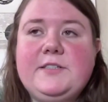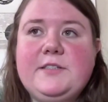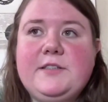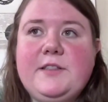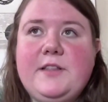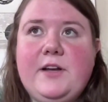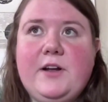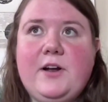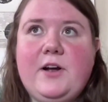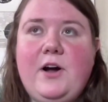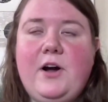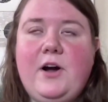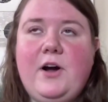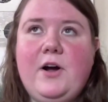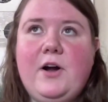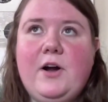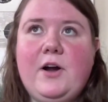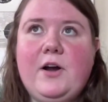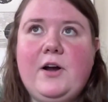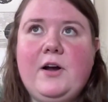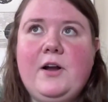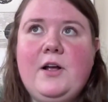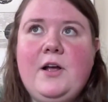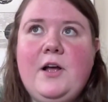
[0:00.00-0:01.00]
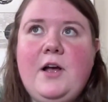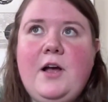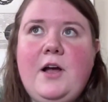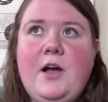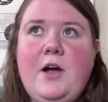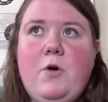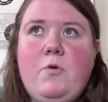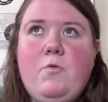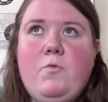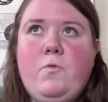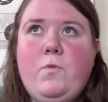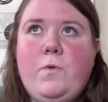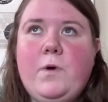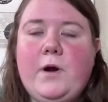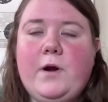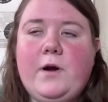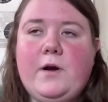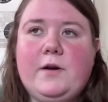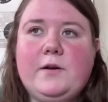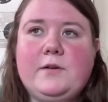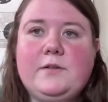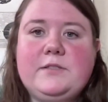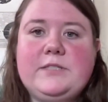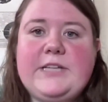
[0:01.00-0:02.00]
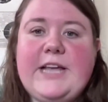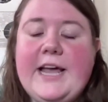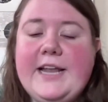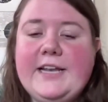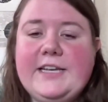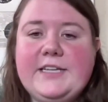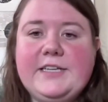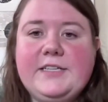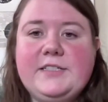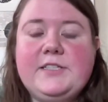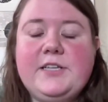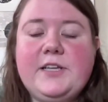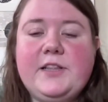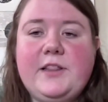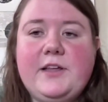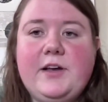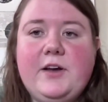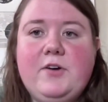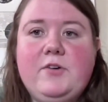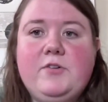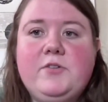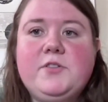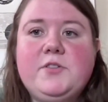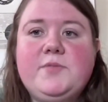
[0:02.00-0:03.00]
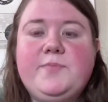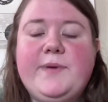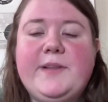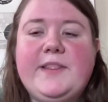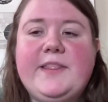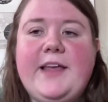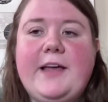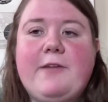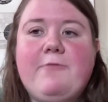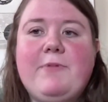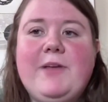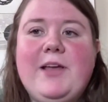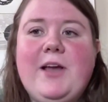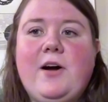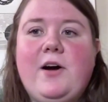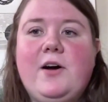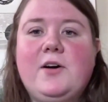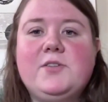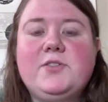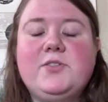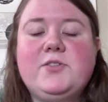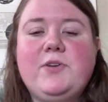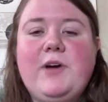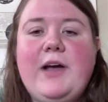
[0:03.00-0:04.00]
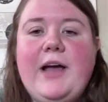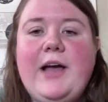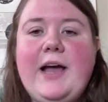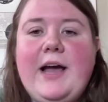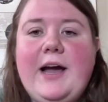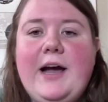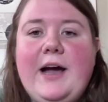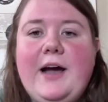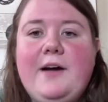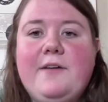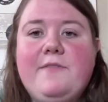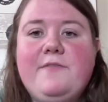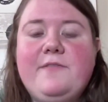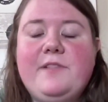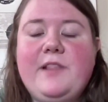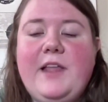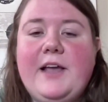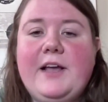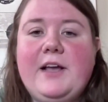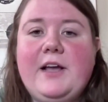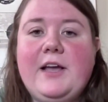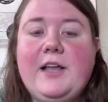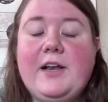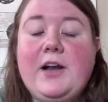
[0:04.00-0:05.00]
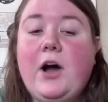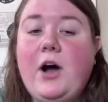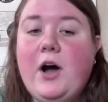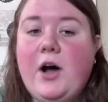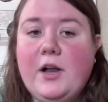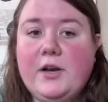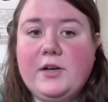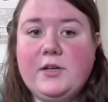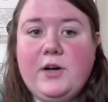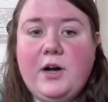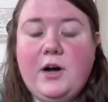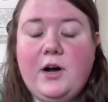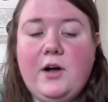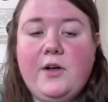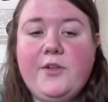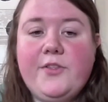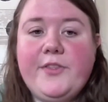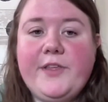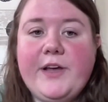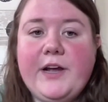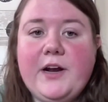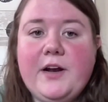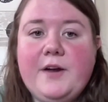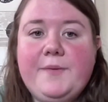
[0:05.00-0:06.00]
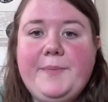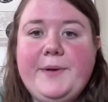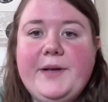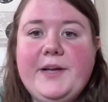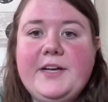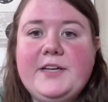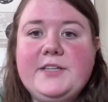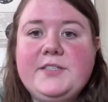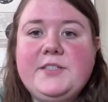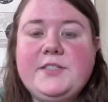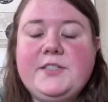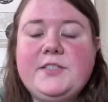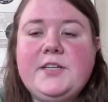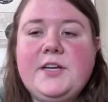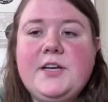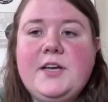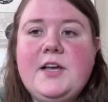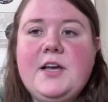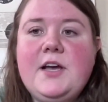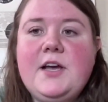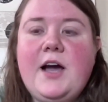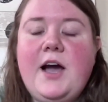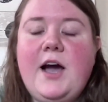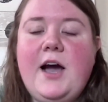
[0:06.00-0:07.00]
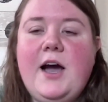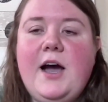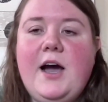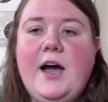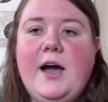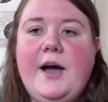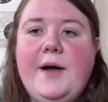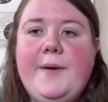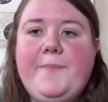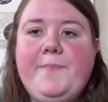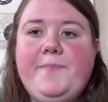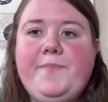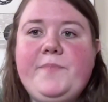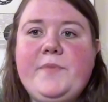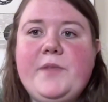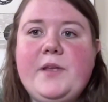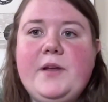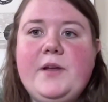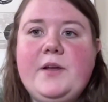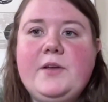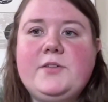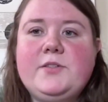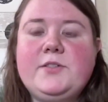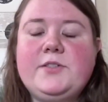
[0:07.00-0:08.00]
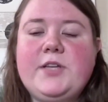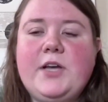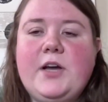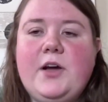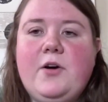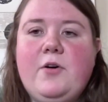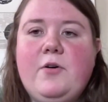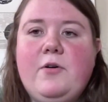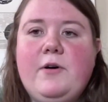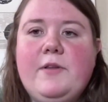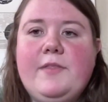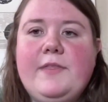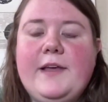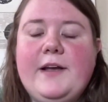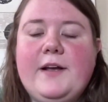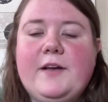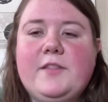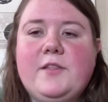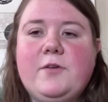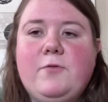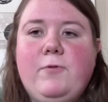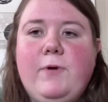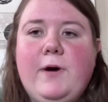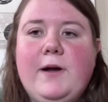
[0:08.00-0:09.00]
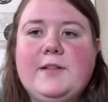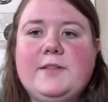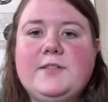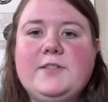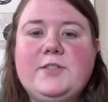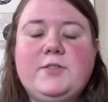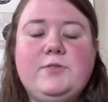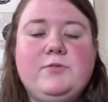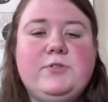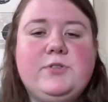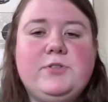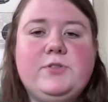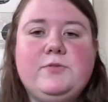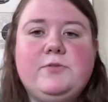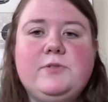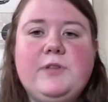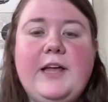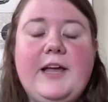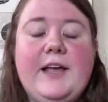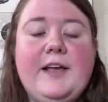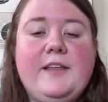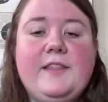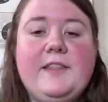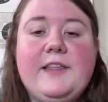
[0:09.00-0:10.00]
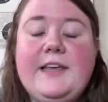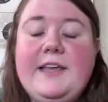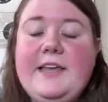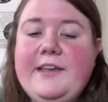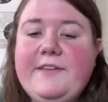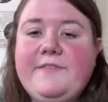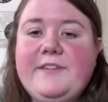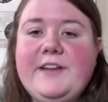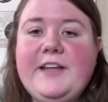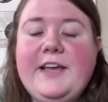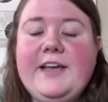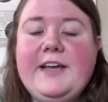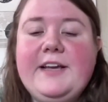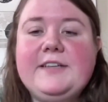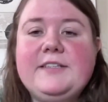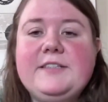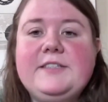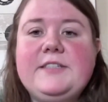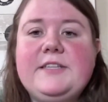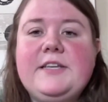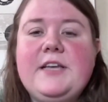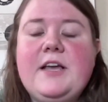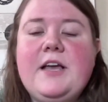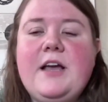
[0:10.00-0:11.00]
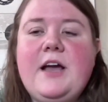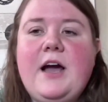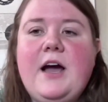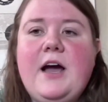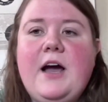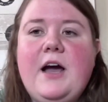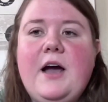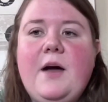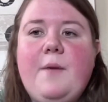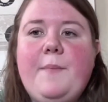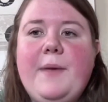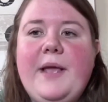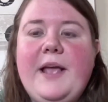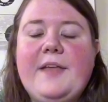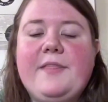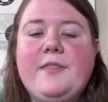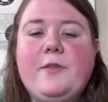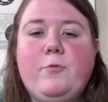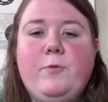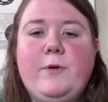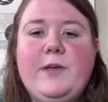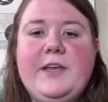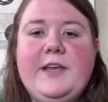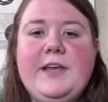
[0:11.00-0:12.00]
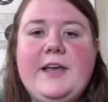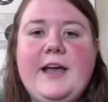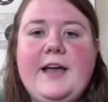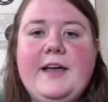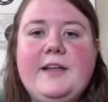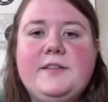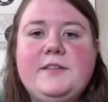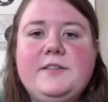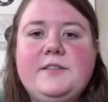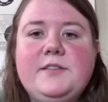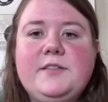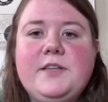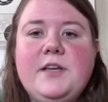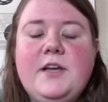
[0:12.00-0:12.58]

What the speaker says: there are, we're tending to those. But then we also have an on-call therapist. So they're the ones who do the evenings and the weekends.